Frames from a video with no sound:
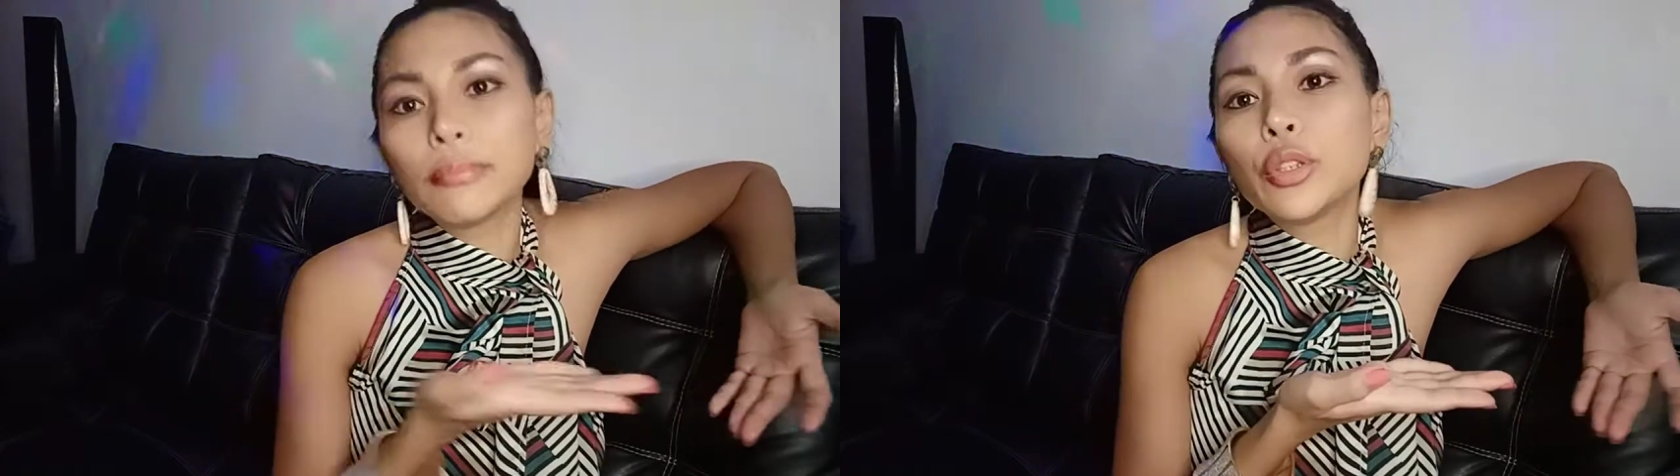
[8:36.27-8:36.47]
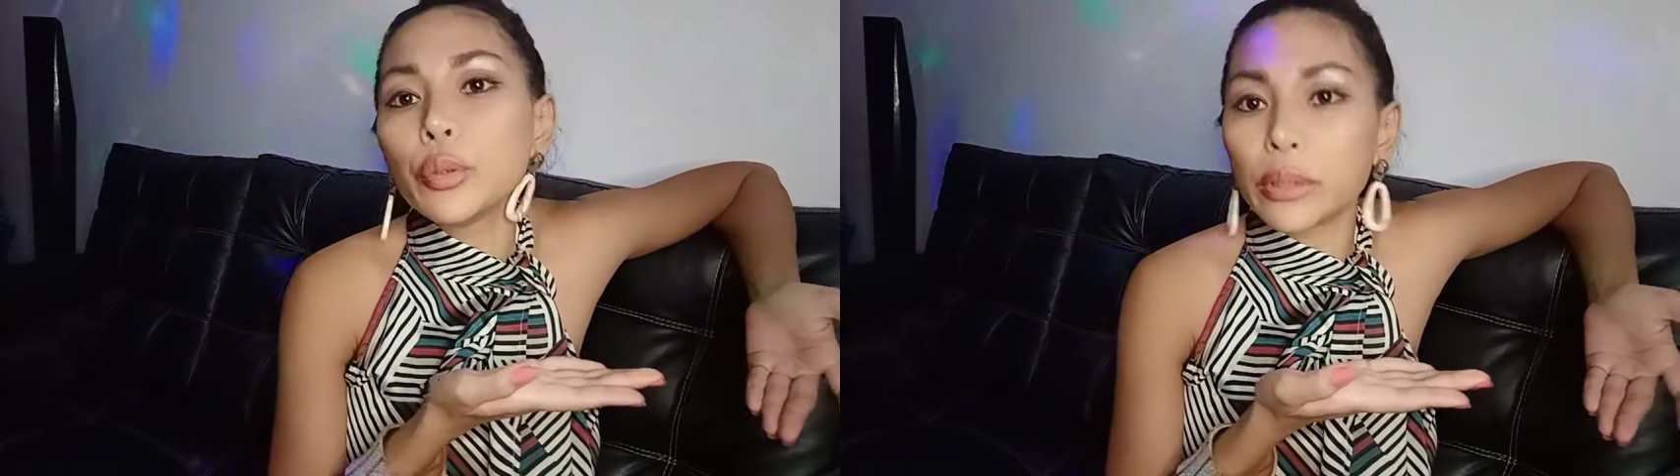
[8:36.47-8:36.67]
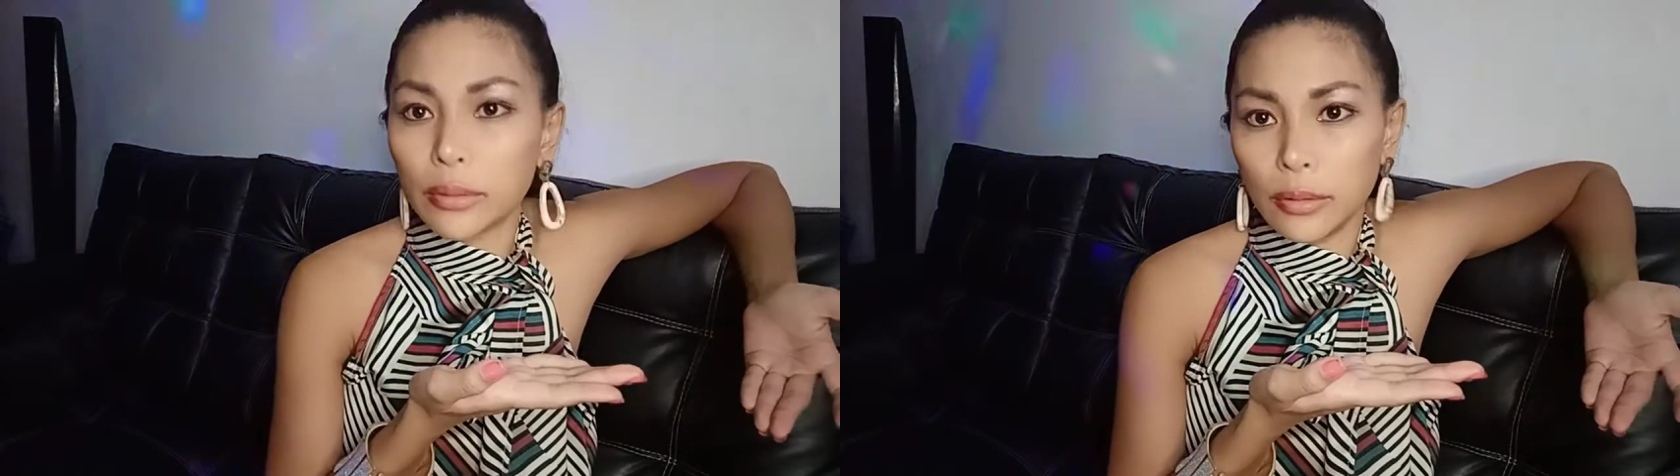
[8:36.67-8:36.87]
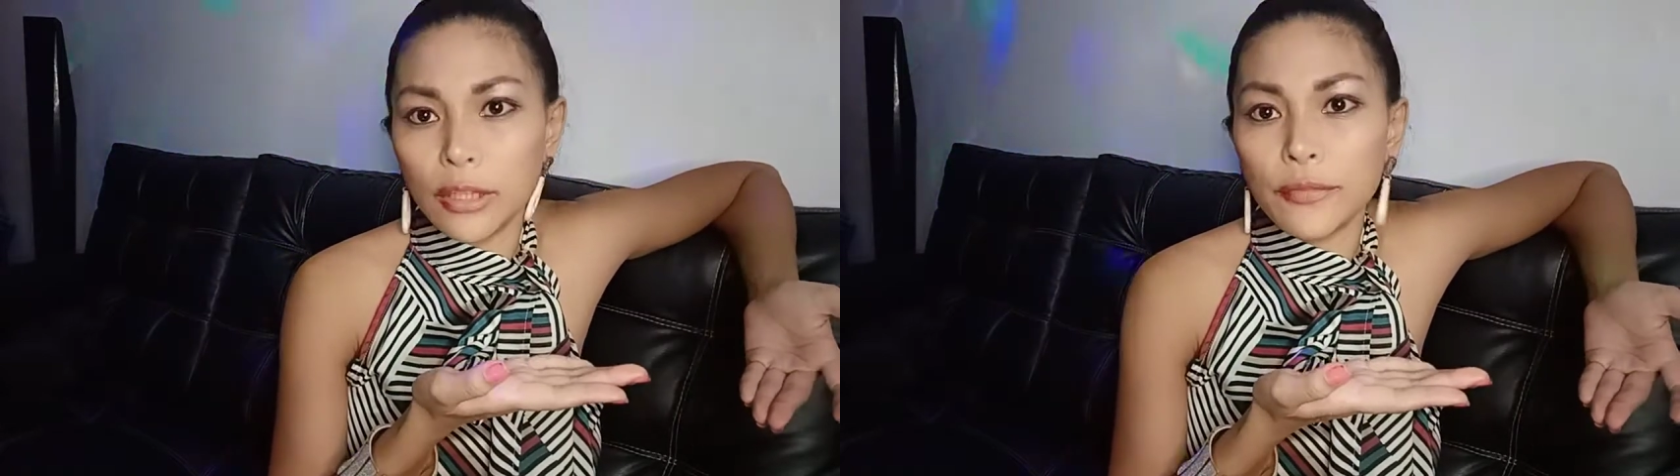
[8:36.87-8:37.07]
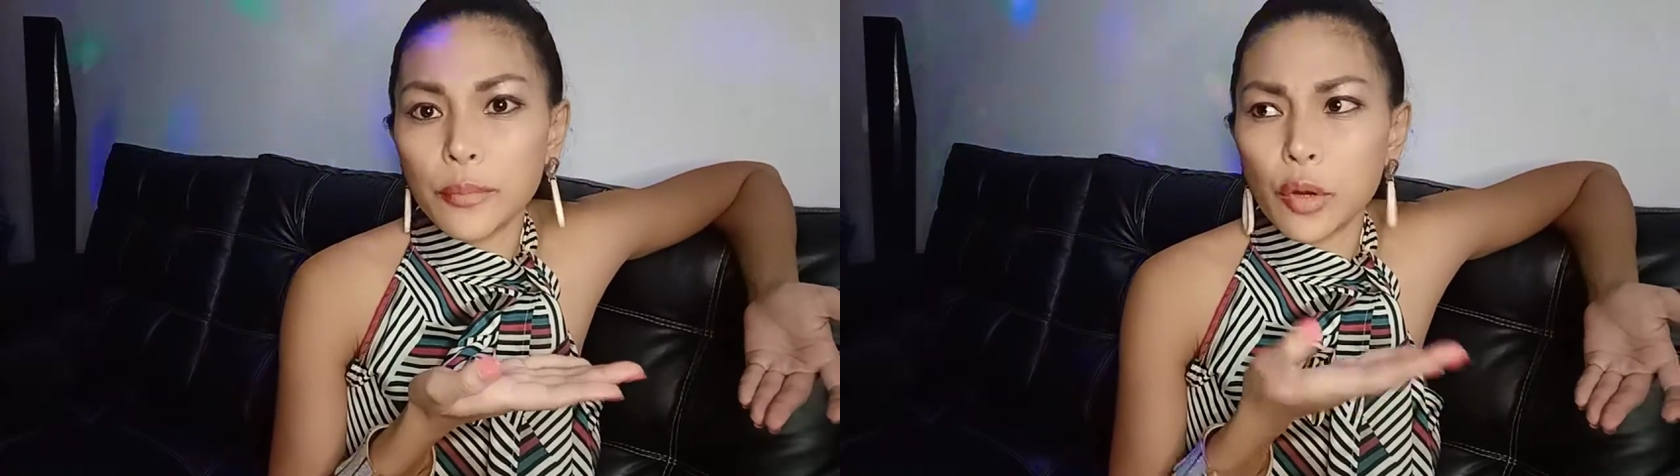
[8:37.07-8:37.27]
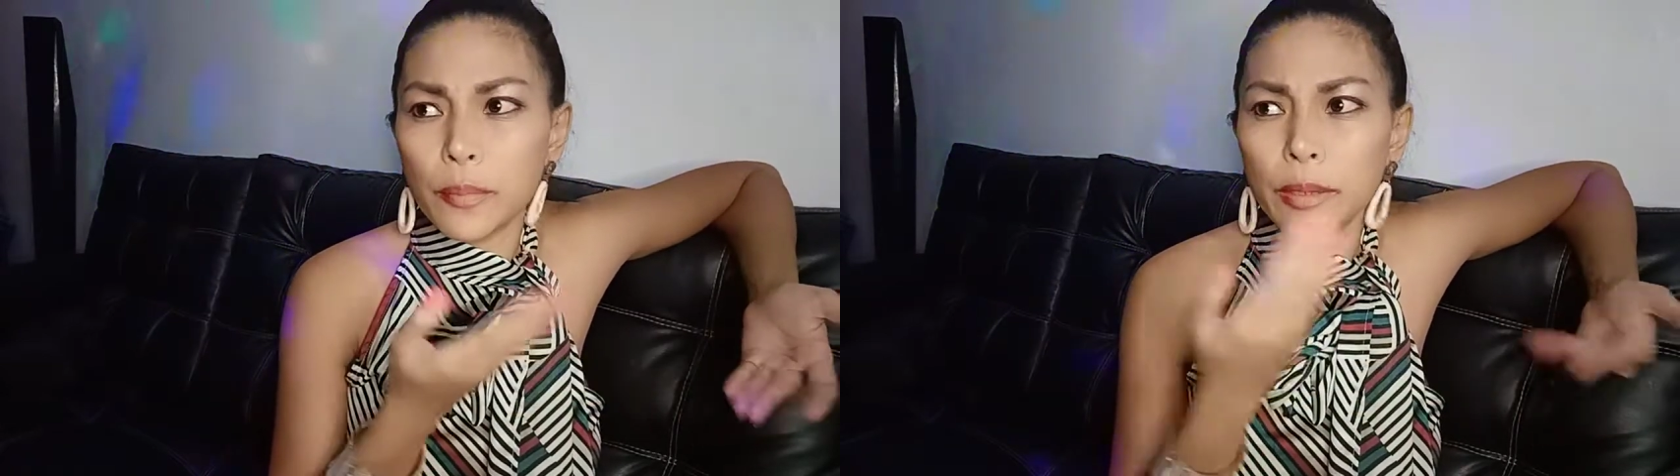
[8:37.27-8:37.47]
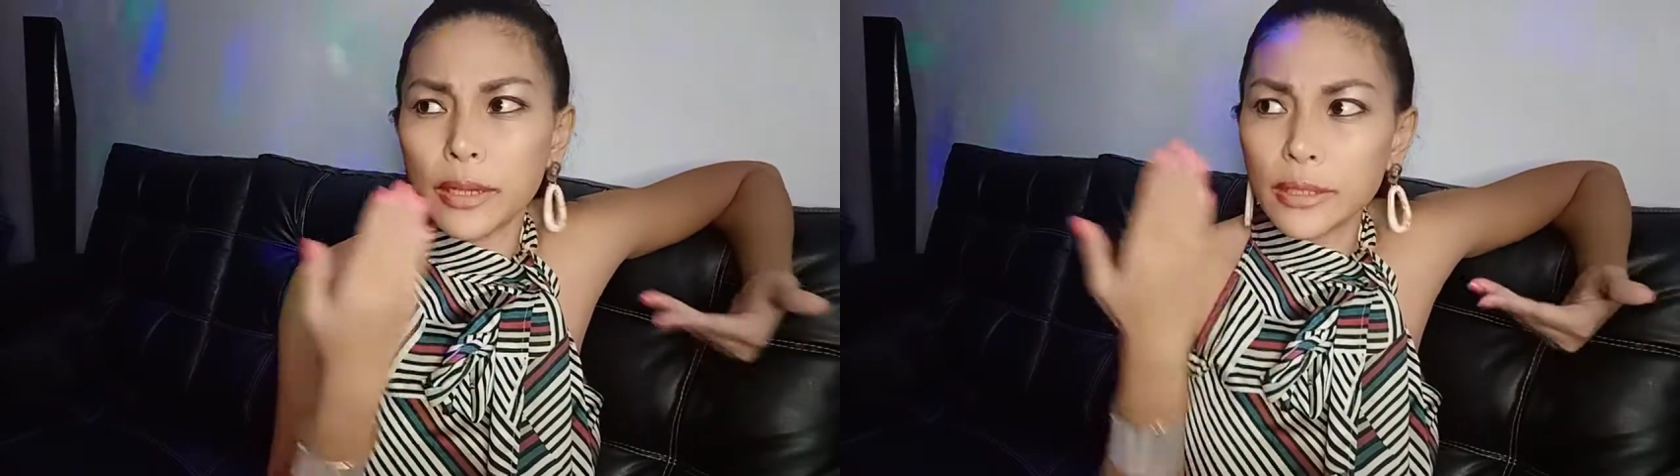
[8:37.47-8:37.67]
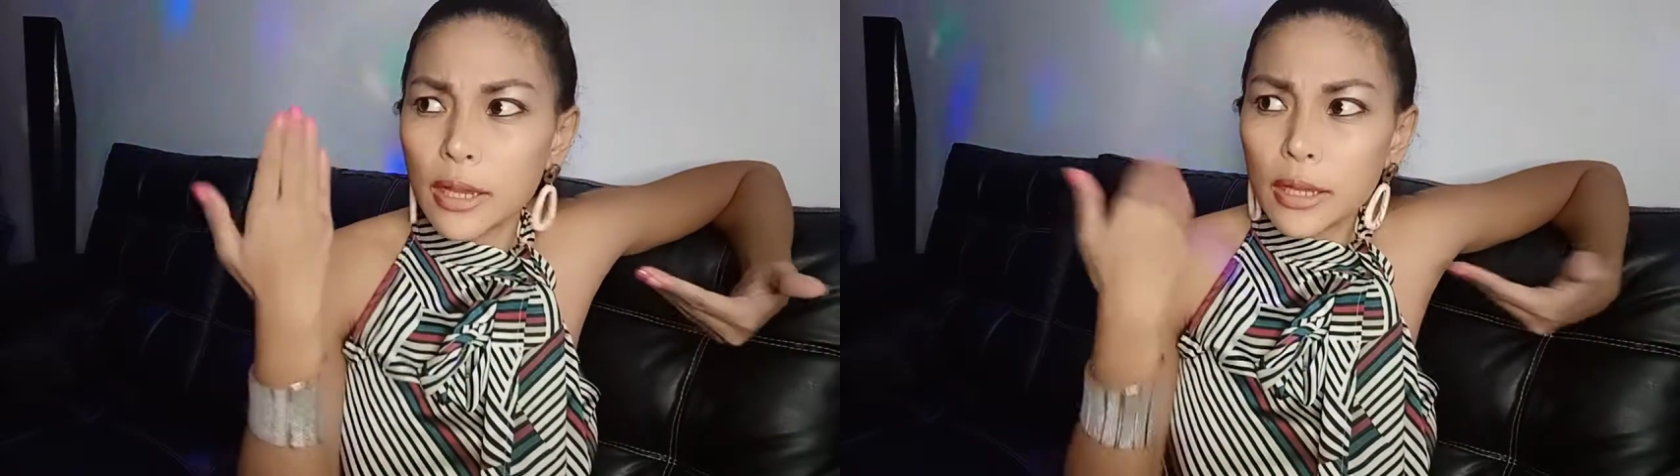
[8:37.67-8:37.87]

do it even more, because